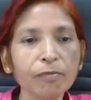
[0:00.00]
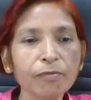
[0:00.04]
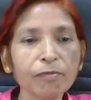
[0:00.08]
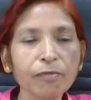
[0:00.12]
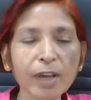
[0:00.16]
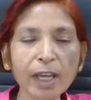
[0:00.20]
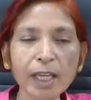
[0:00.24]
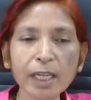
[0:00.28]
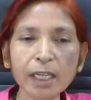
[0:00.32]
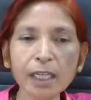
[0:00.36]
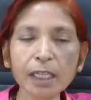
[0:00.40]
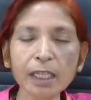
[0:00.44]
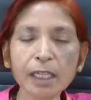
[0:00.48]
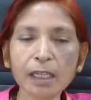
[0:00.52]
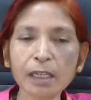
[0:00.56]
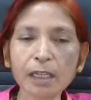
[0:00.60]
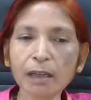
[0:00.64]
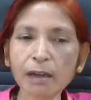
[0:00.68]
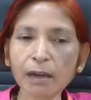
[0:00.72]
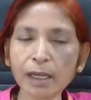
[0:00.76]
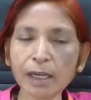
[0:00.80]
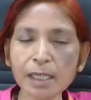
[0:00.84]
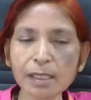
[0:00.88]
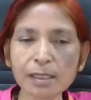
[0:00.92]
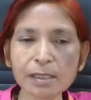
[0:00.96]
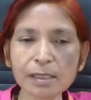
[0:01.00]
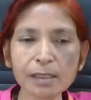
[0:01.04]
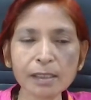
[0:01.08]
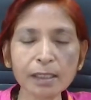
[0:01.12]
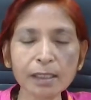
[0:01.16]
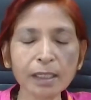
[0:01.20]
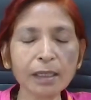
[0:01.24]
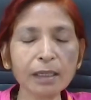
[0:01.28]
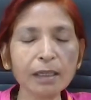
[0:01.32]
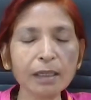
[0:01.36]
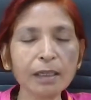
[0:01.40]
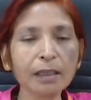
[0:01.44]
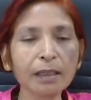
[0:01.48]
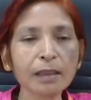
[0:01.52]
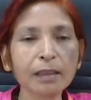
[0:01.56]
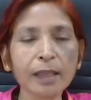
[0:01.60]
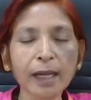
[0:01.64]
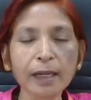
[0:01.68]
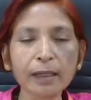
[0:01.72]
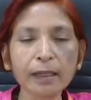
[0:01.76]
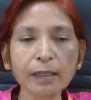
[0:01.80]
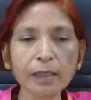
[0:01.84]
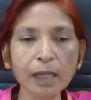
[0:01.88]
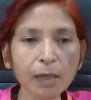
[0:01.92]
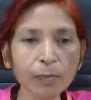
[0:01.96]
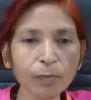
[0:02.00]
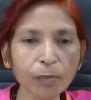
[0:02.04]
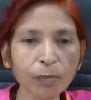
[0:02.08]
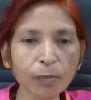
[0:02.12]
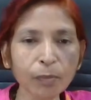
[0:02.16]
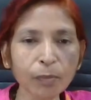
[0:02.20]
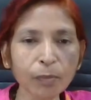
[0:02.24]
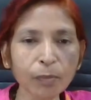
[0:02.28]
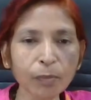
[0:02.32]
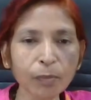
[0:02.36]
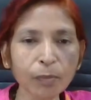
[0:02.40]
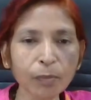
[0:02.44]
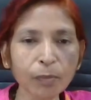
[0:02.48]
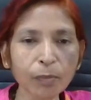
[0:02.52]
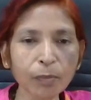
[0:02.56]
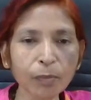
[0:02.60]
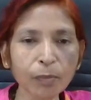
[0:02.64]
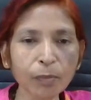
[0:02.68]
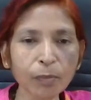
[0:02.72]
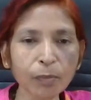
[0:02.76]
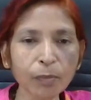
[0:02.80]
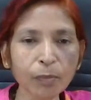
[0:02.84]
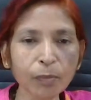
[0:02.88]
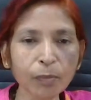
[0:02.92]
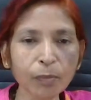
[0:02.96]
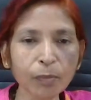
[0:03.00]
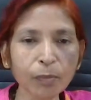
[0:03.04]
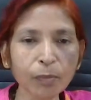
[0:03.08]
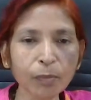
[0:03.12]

very carelessly that type of commodity.